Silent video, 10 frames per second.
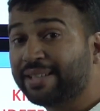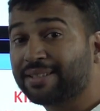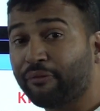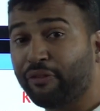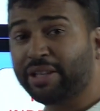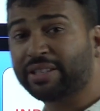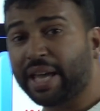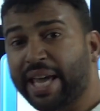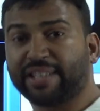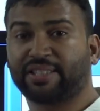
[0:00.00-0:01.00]
suffix
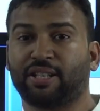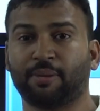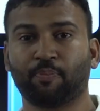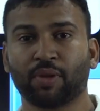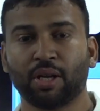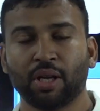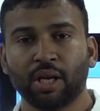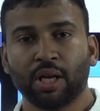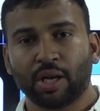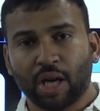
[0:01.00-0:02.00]
S.
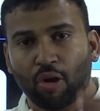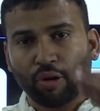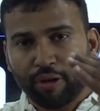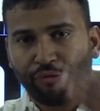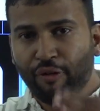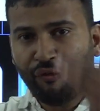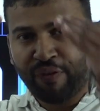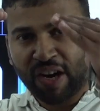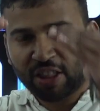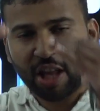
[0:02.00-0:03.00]
Now if we
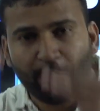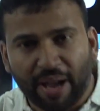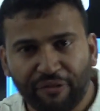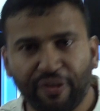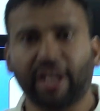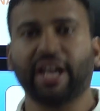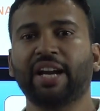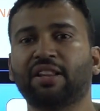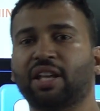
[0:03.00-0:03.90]
further bifurcate